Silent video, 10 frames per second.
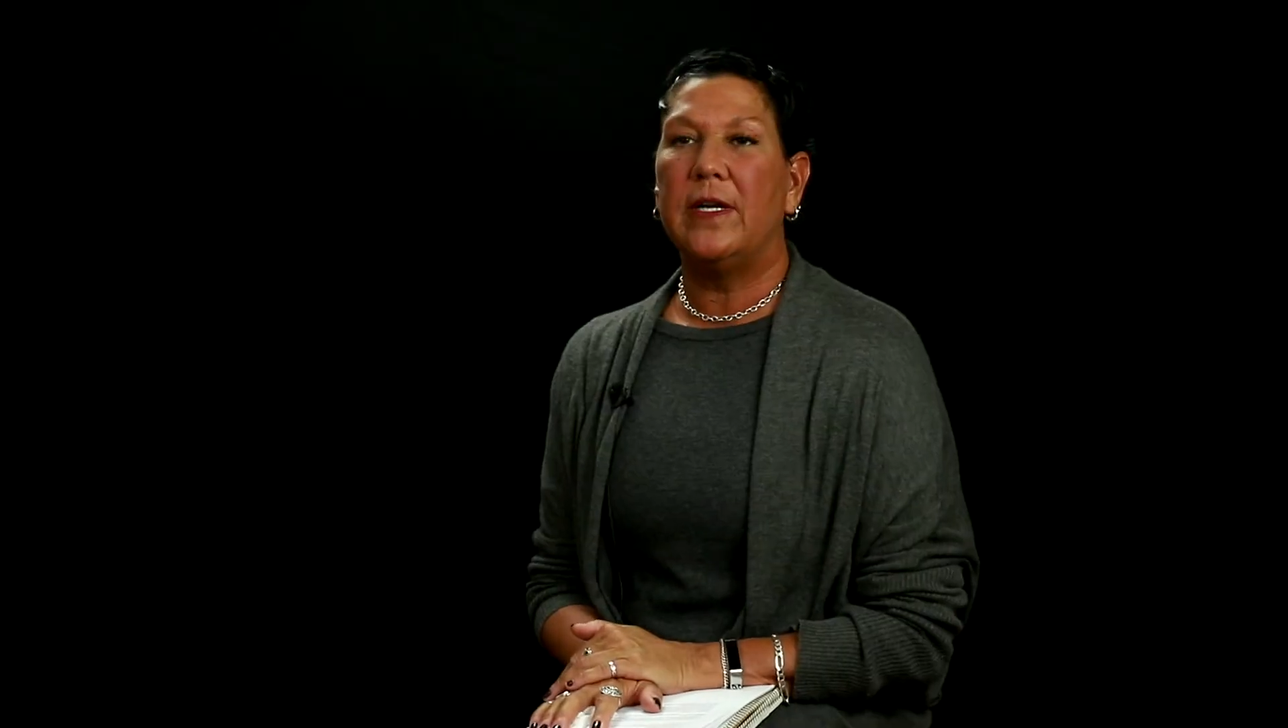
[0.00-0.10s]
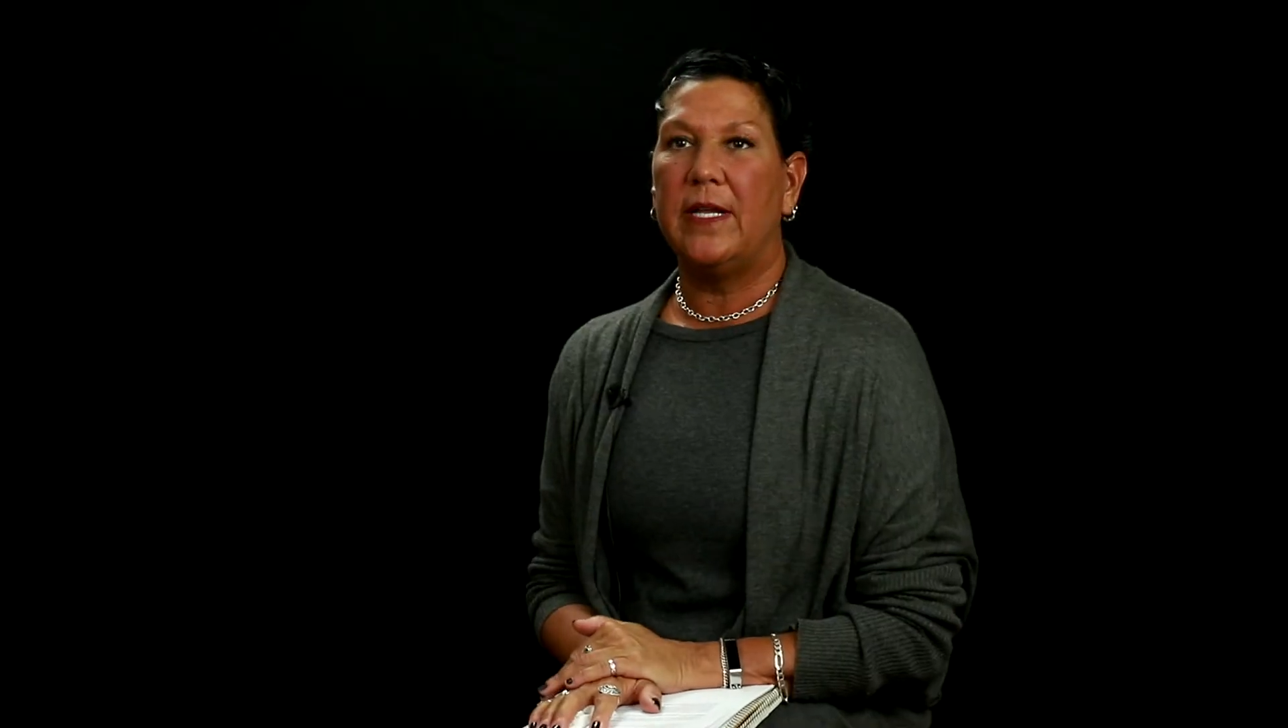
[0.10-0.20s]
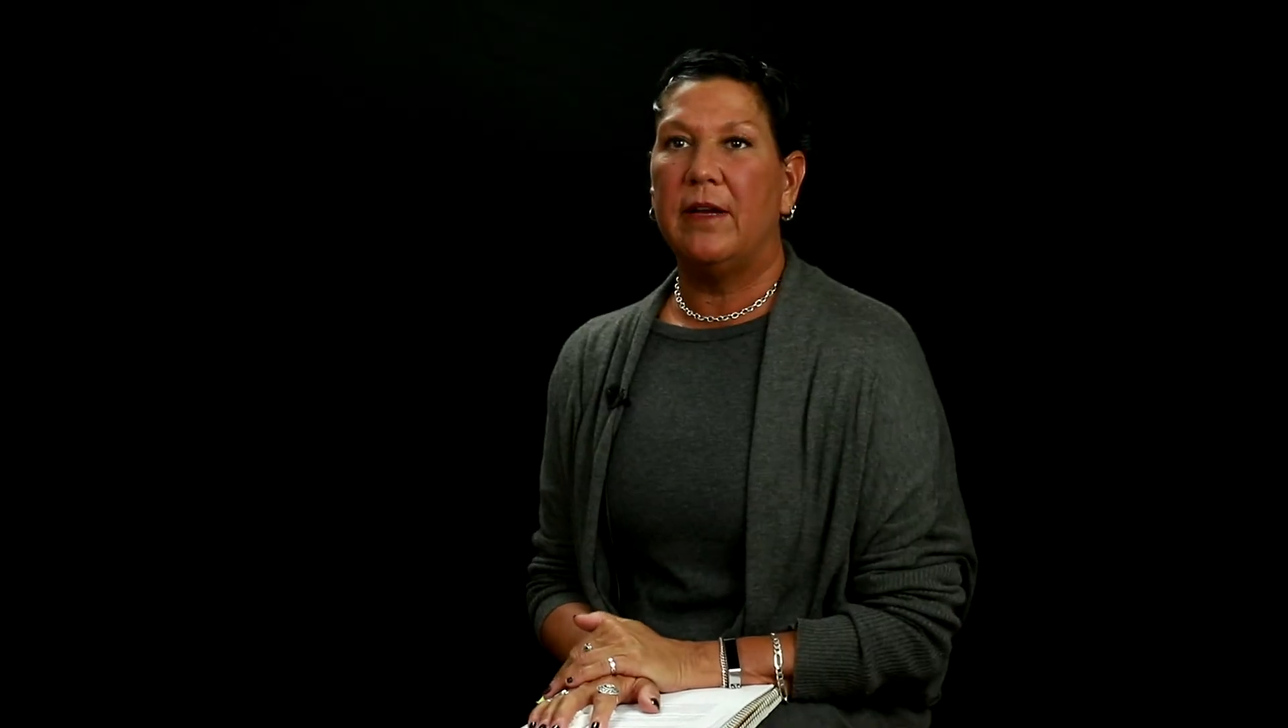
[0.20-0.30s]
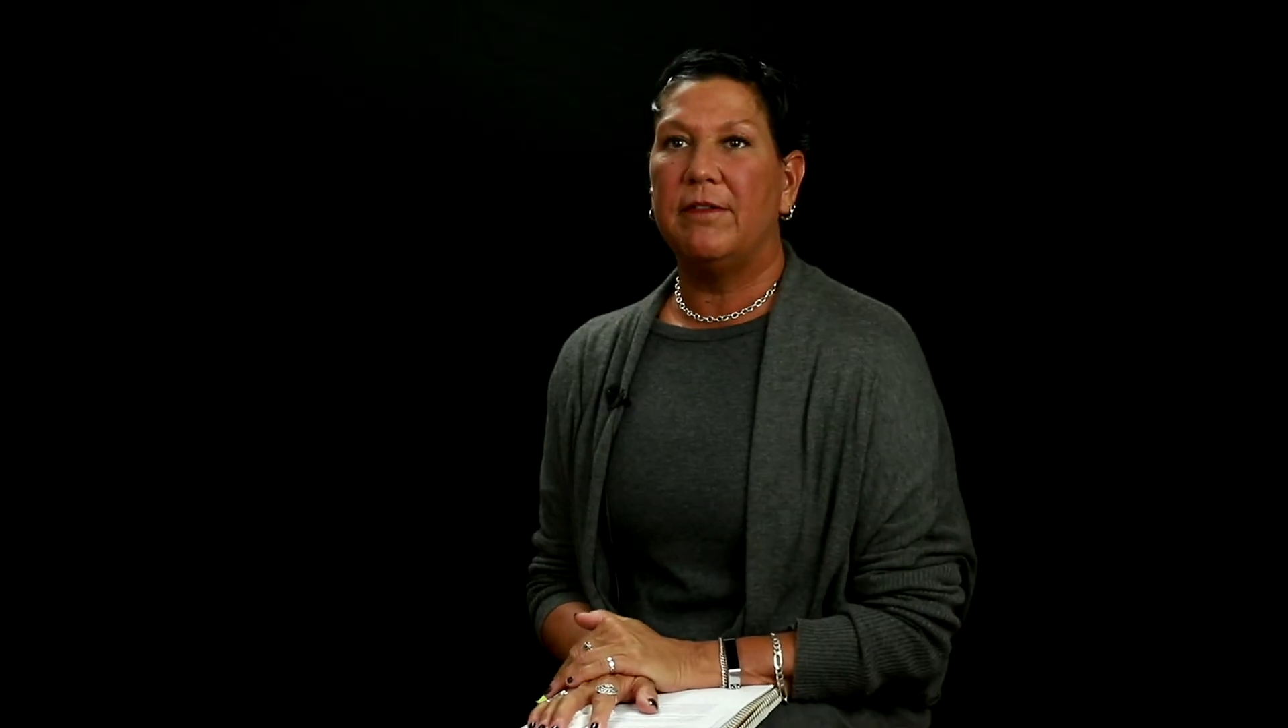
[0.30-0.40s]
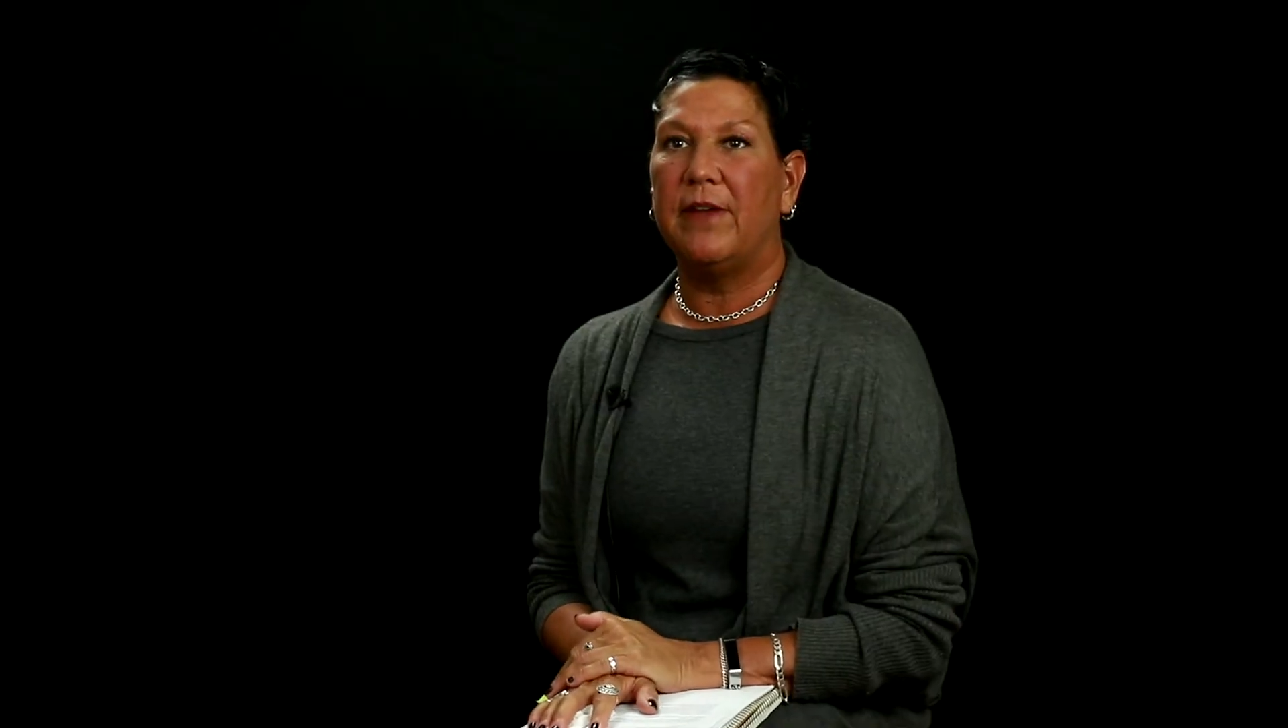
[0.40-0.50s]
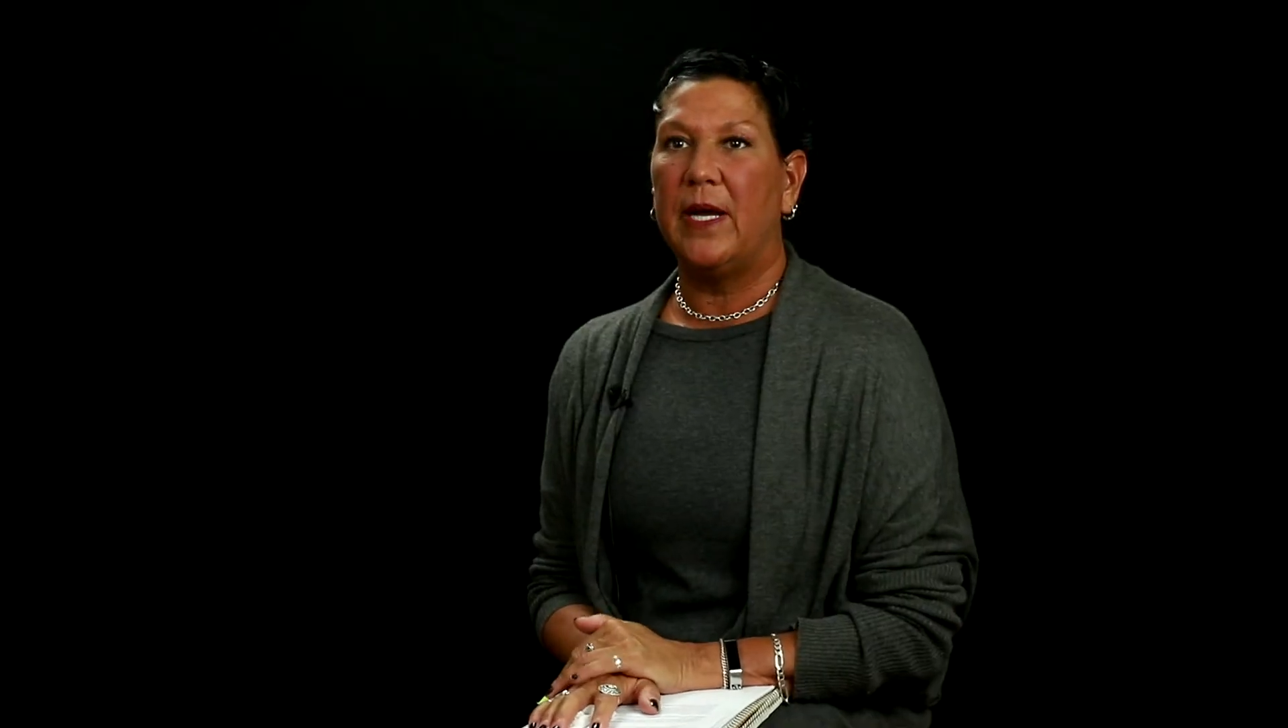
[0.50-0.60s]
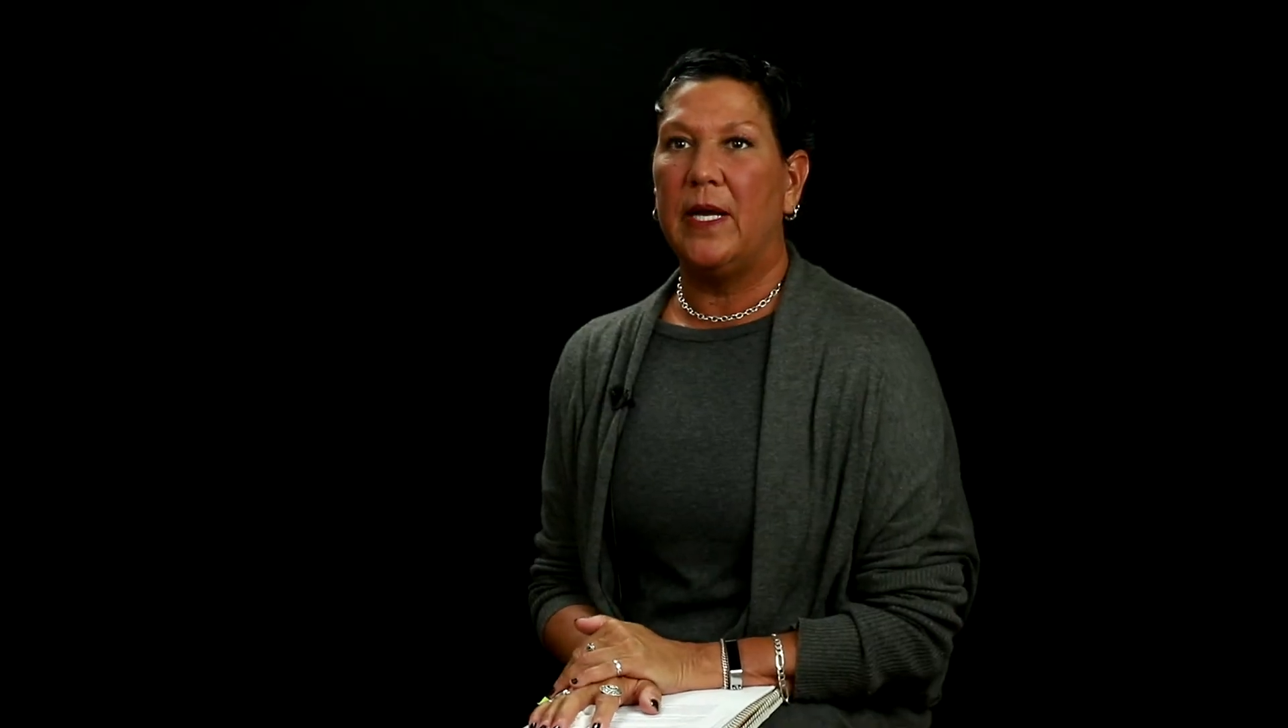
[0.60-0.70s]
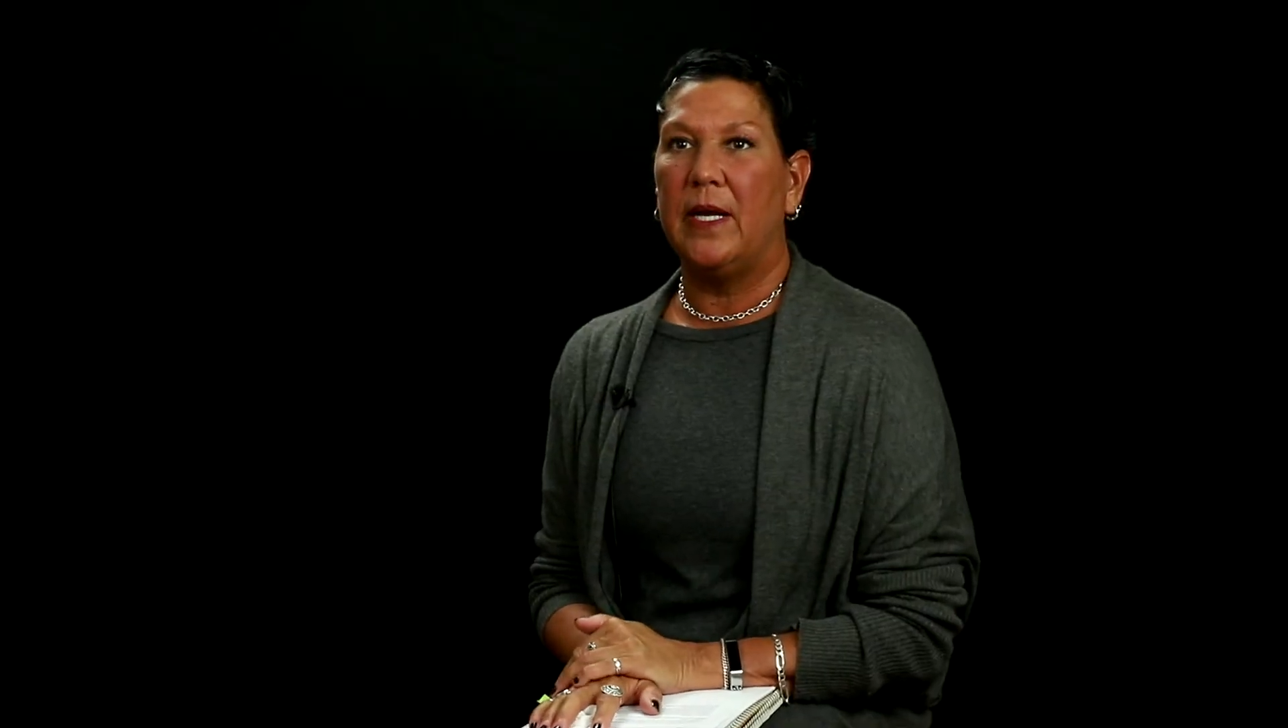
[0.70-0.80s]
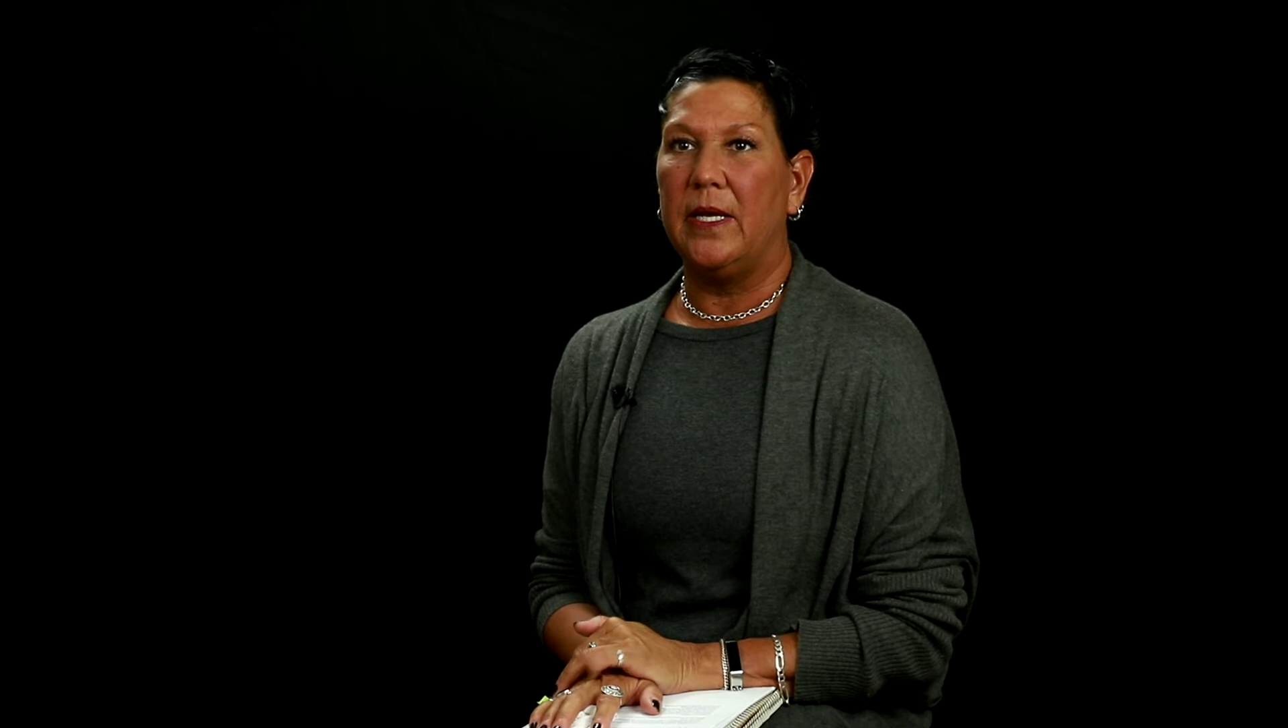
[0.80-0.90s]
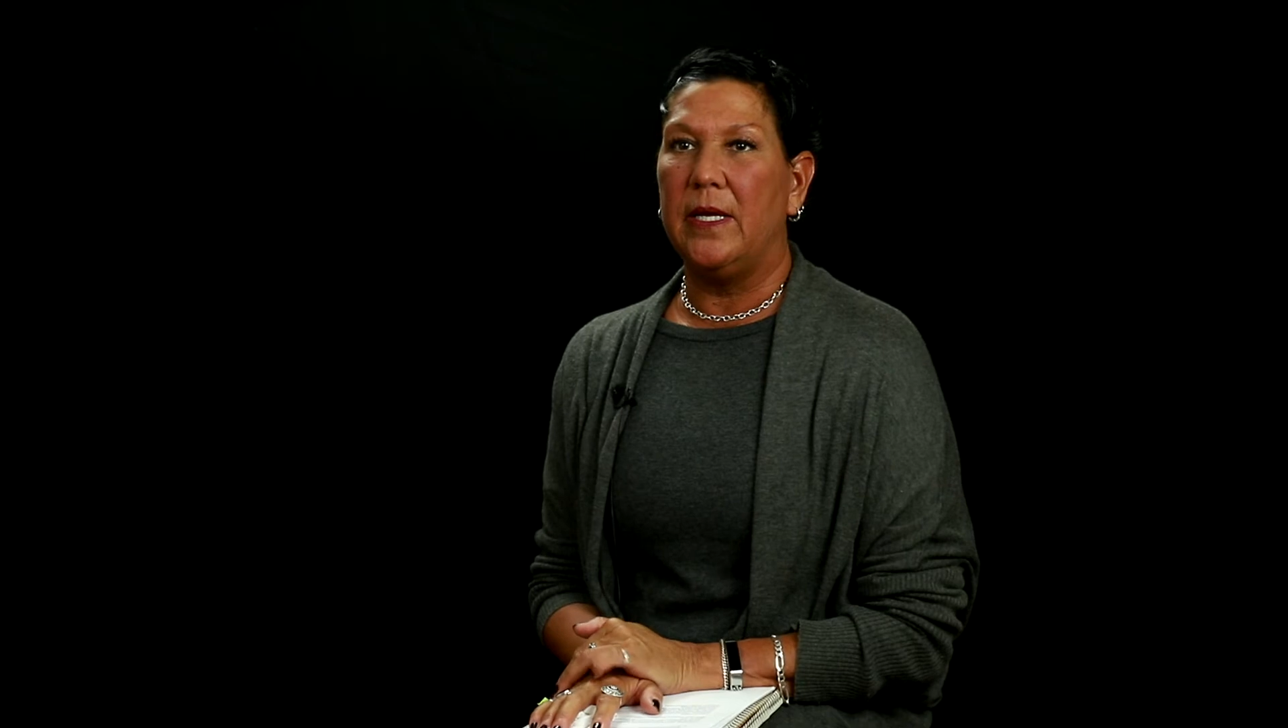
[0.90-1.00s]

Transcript: identified